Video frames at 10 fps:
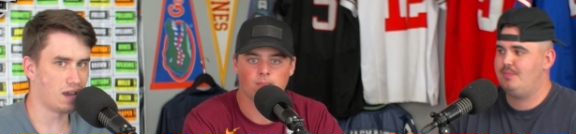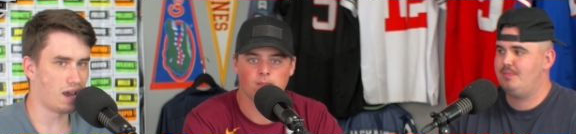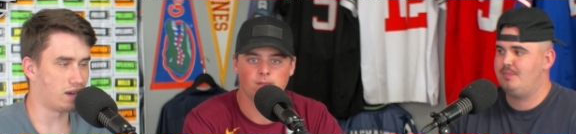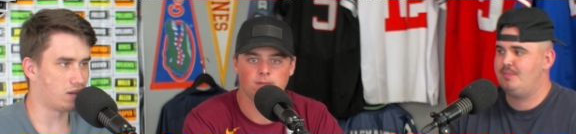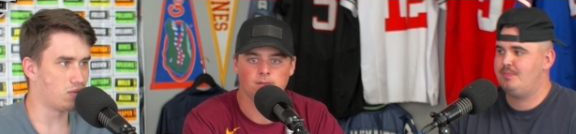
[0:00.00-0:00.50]

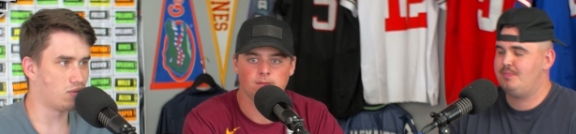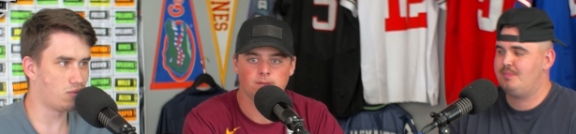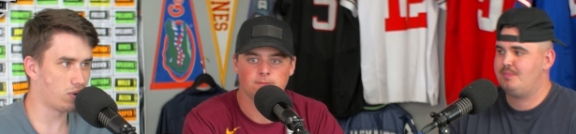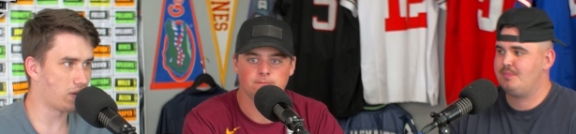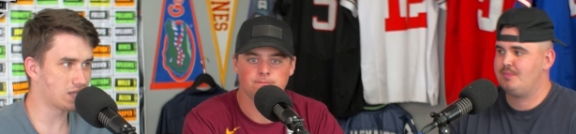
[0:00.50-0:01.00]
Speaker 1: And
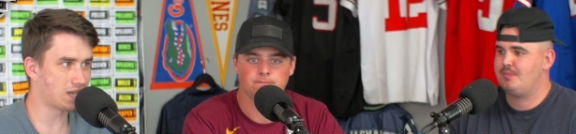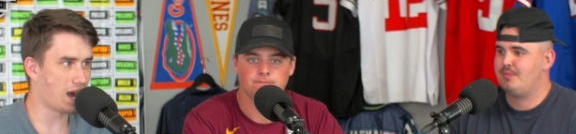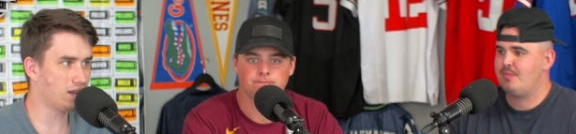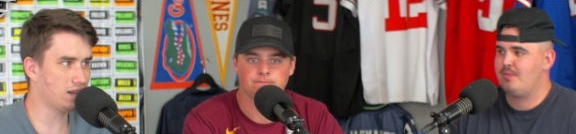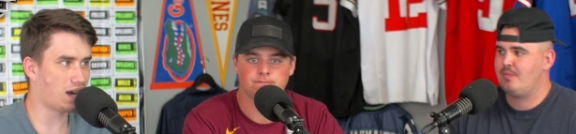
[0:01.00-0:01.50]
with his
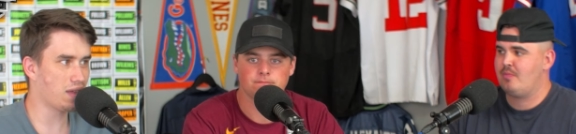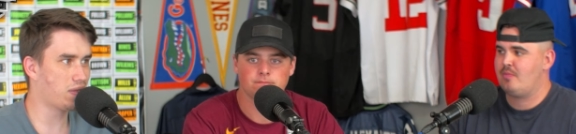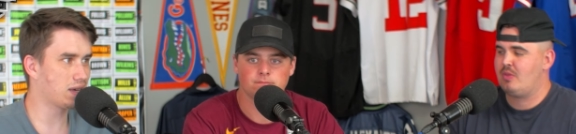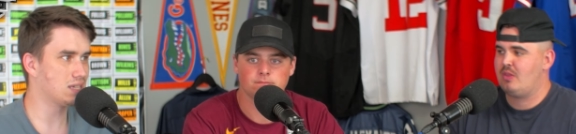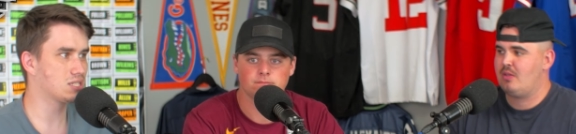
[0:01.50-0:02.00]
talent, I
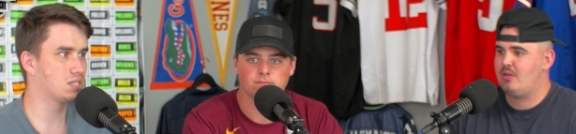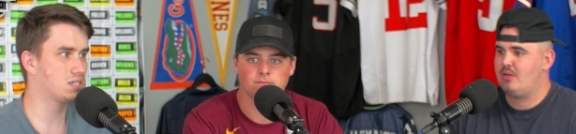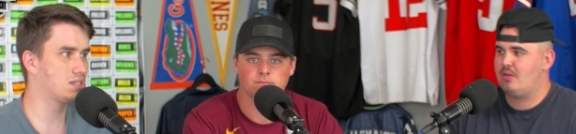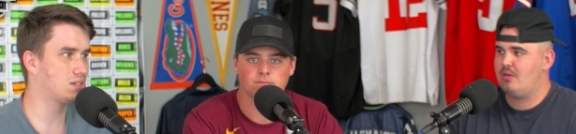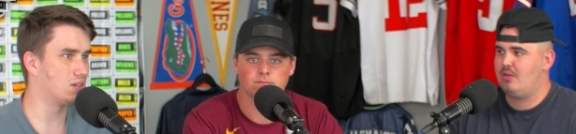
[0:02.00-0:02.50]
think he's
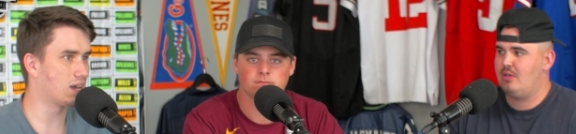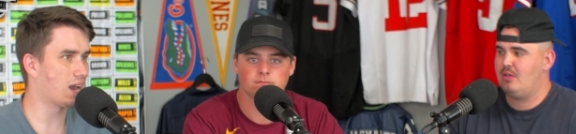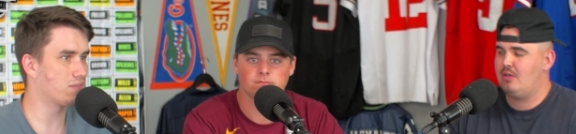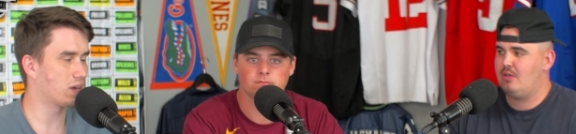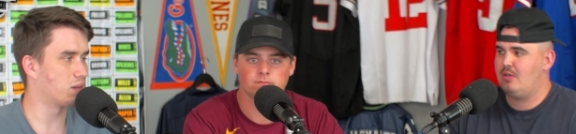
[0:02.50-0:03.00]
going to
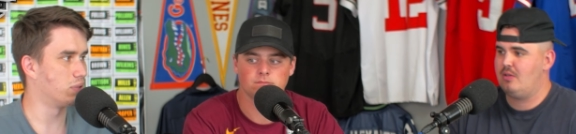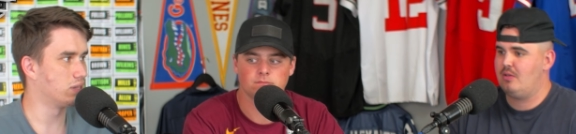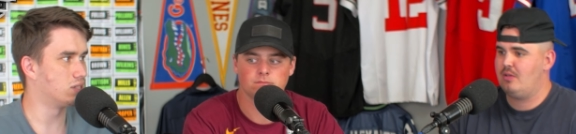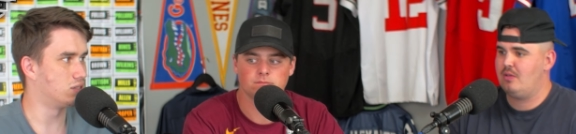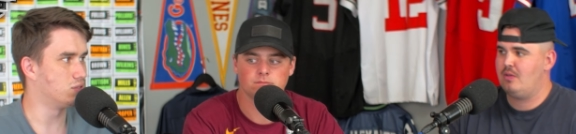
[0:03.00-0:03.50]
have that
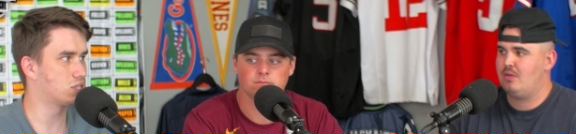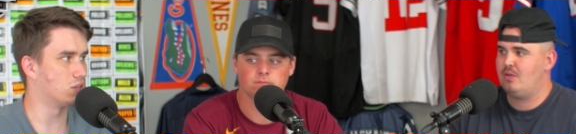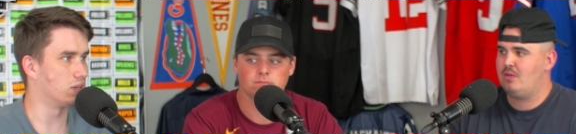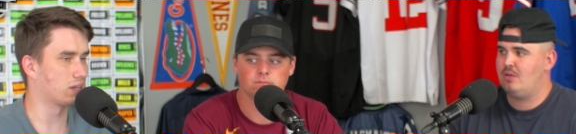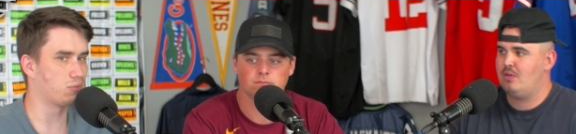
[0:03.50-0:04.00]
ability to do
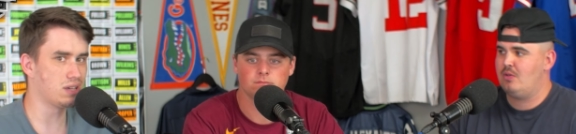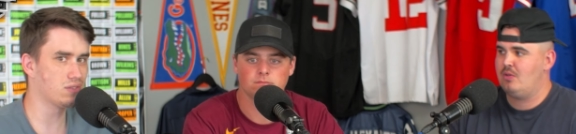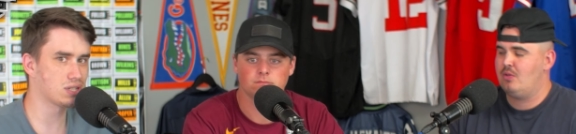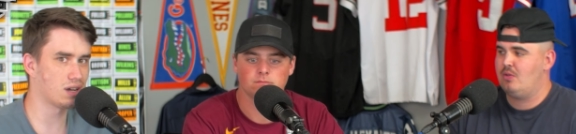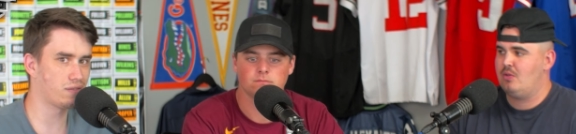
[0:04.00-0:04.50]
so. Like, we
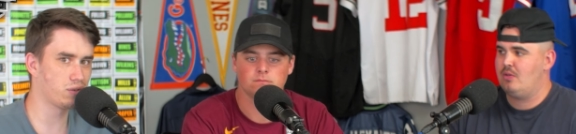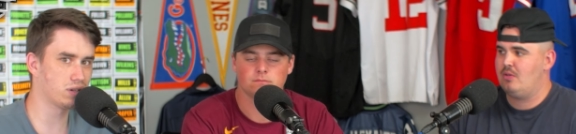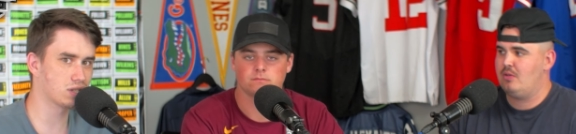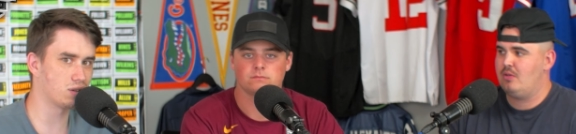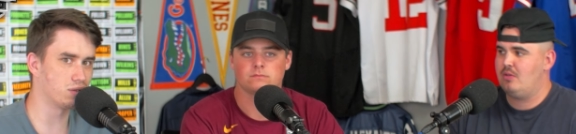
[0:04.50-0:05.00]
even saw a few
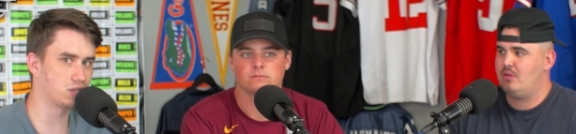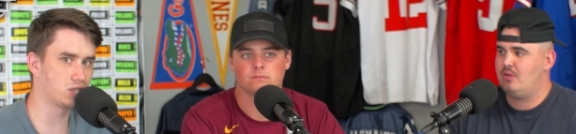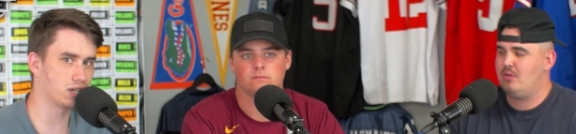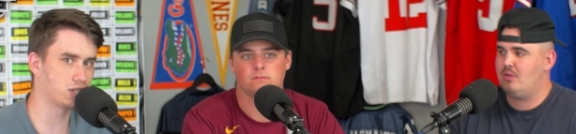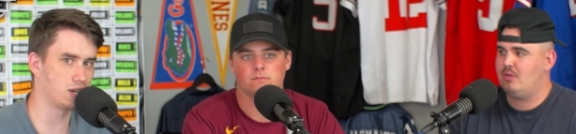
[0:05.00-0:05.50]
years ago with
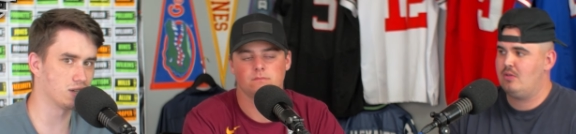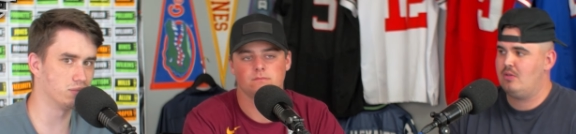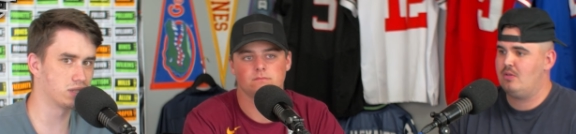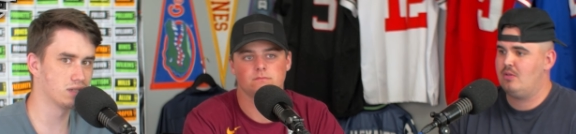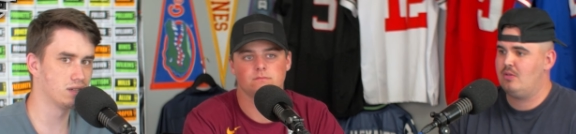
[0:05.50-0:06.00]
Josh
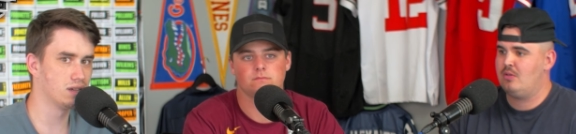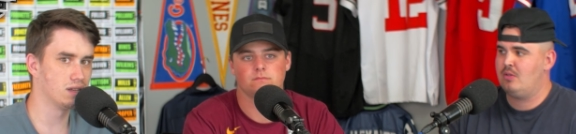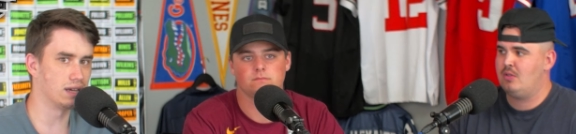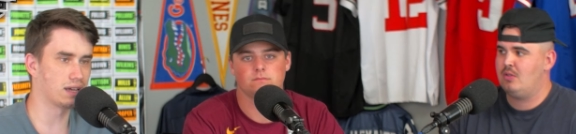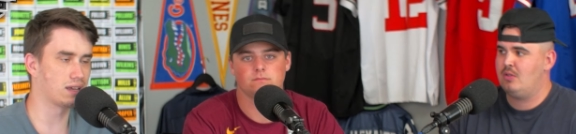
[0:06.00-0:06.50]
Jacobs,
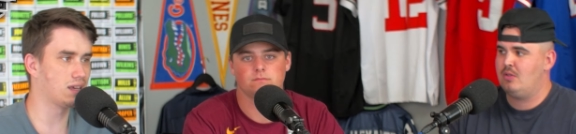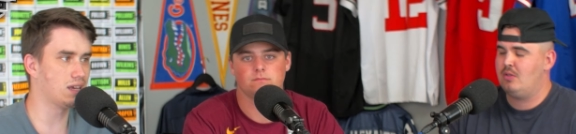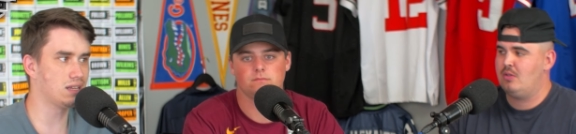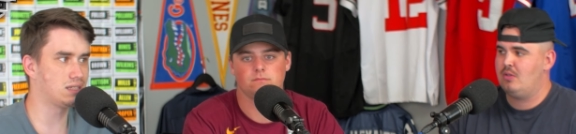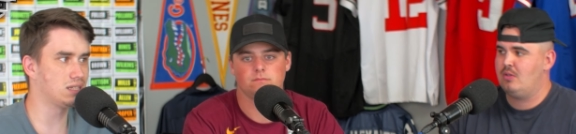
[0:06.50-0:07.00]
like,
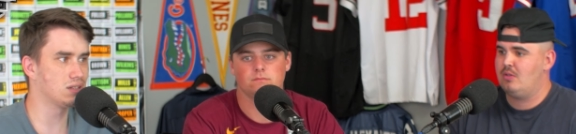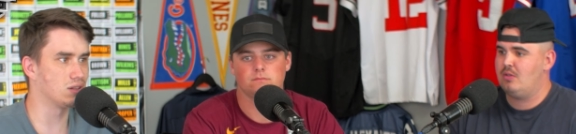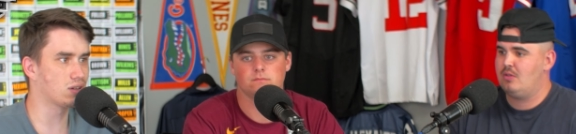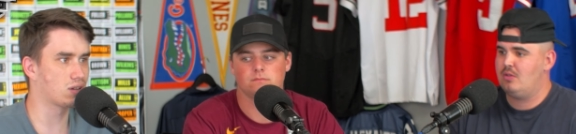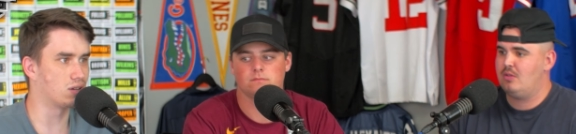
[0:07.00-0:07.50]
it didn't
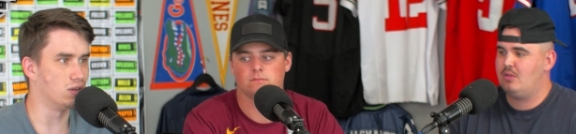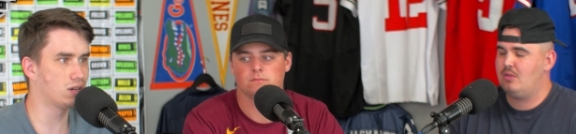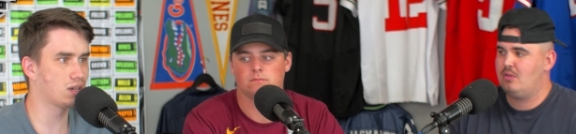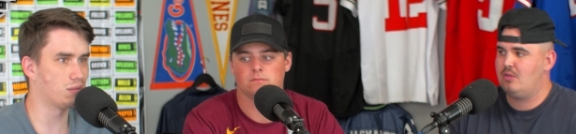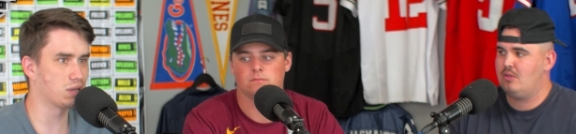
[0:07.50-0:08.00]
look
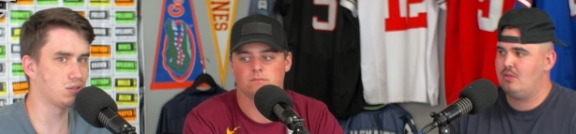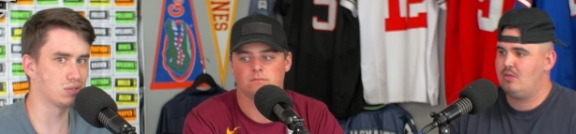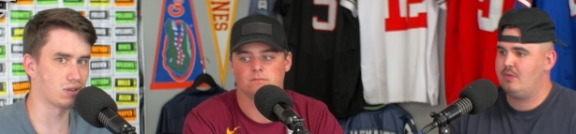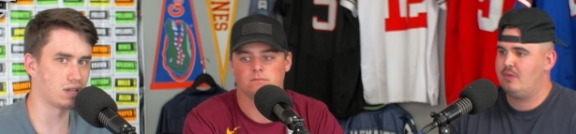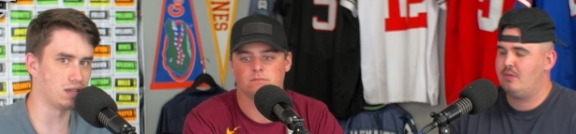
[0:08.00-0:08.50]
good coming into
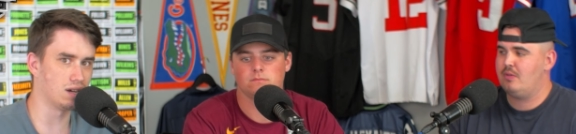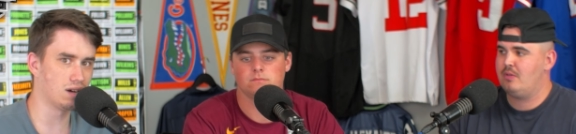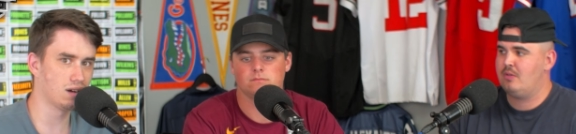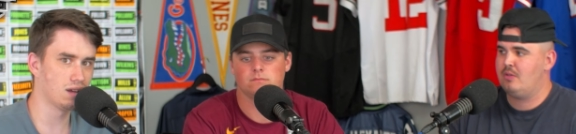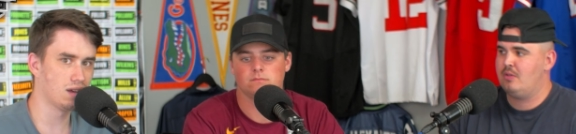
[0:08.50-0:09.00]
his rookie
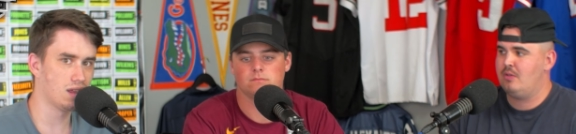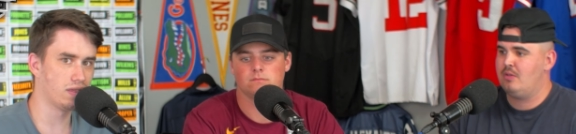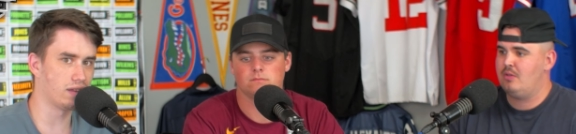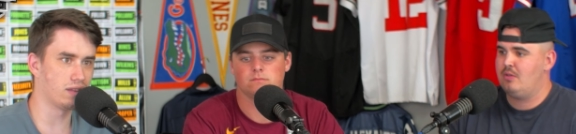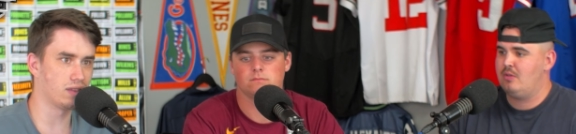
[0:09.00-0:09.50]
year
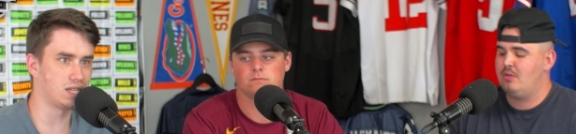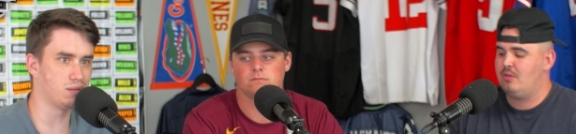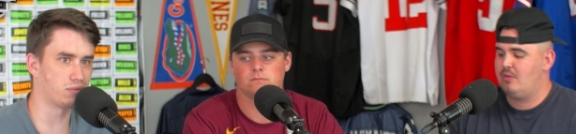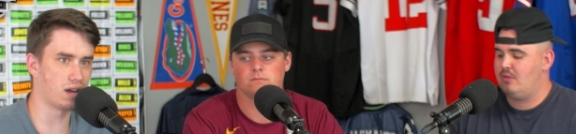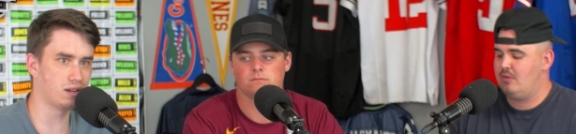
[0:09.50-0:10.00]
that the
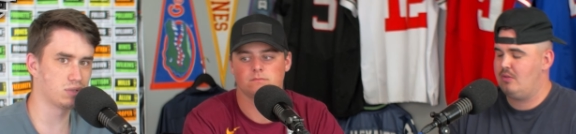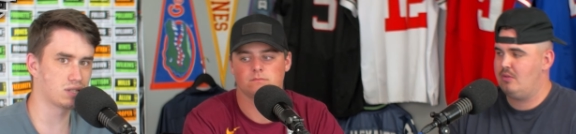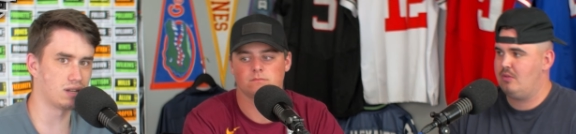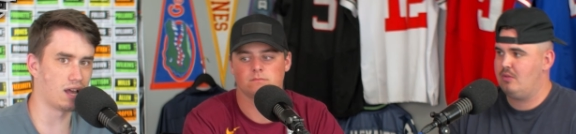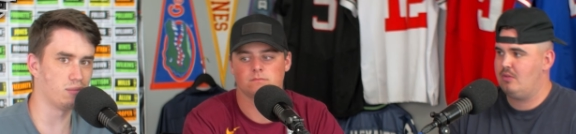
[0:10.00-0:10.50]
team around him was
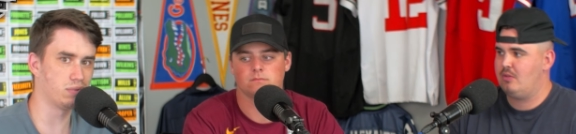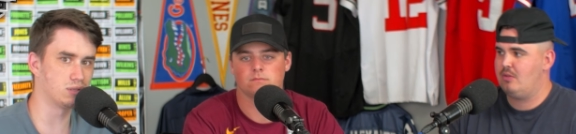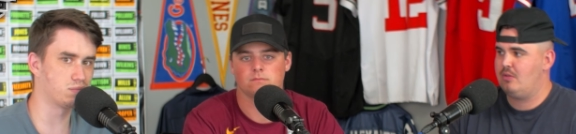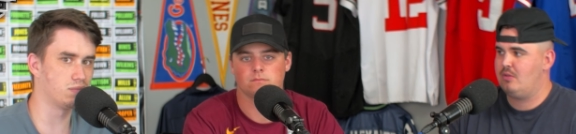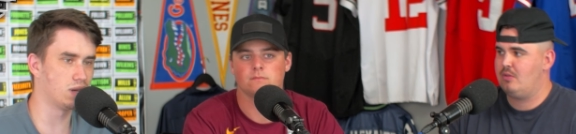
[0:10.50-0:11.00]
going to help
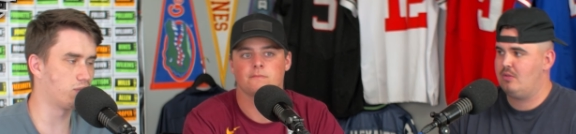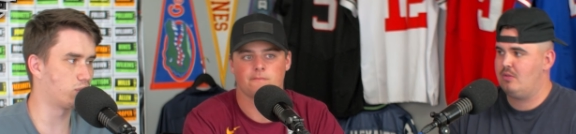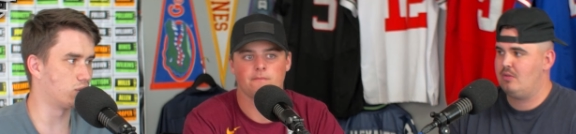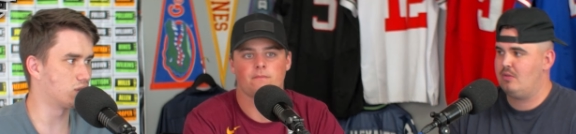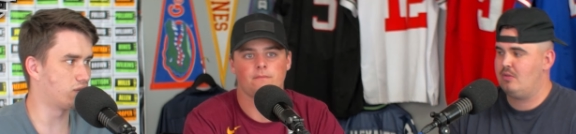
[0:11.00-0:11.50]
his, him
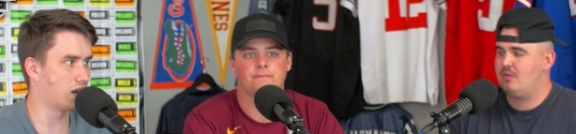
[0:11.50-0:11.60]
produce in